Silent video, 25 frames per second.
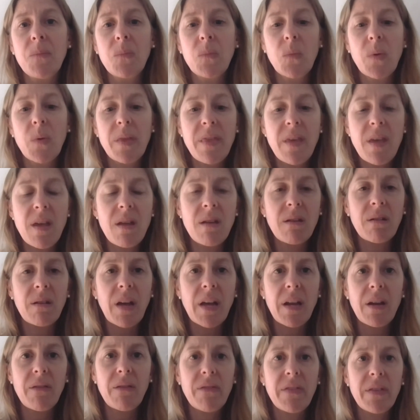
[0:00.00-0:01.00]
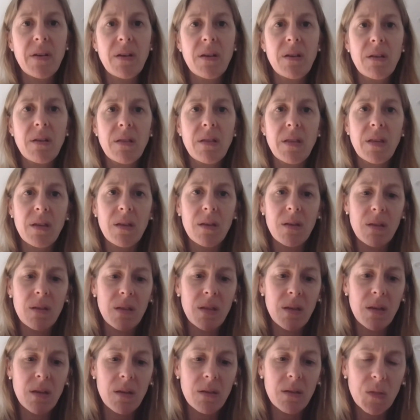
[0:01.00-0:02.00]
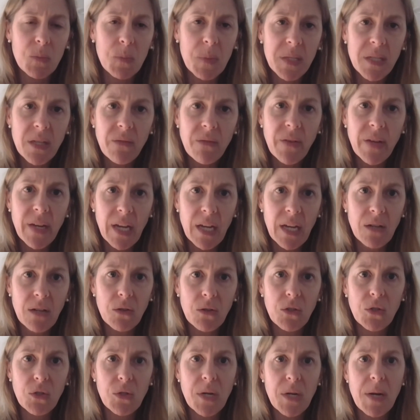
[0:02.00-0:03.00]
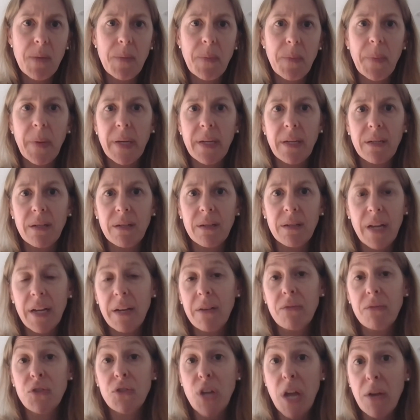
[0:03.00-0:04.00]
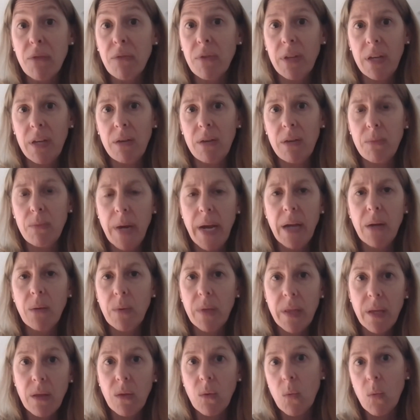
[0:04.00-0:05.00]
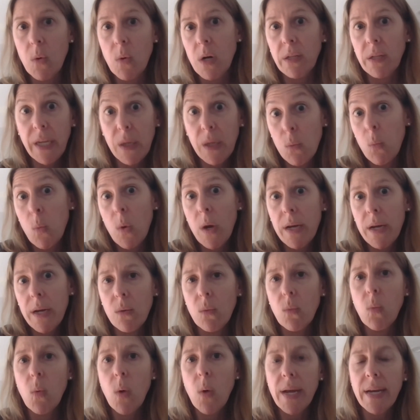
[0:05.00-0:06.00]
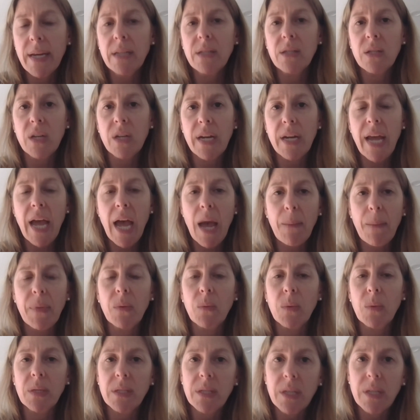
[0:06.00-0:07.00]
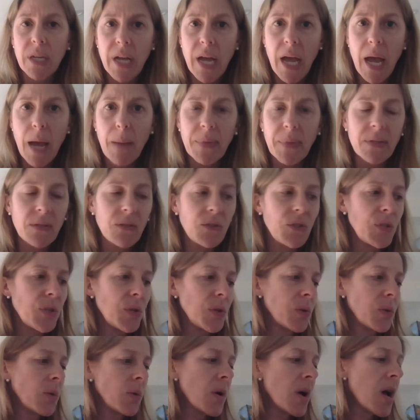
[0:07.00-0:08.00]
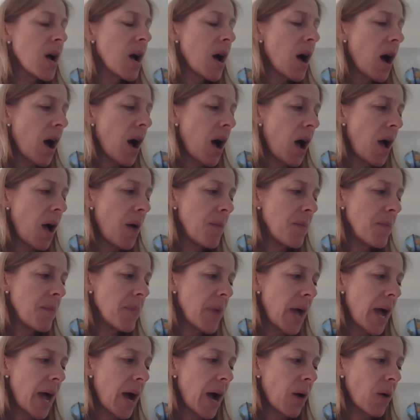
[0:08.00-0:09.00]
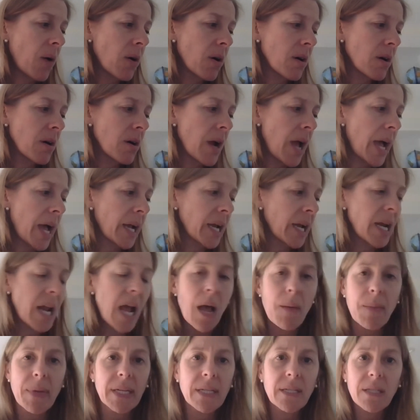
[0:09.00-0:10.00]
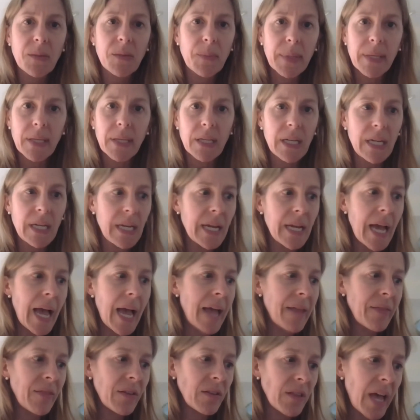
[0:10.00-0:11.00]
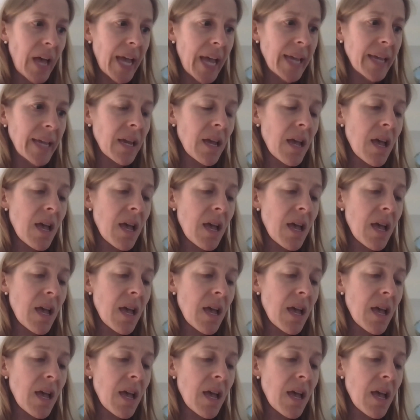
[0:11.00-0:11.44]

within kind of the specific industry, but kind of generally, right, within the world, like what is going to happen, what's going to happen to our economic stability and the like.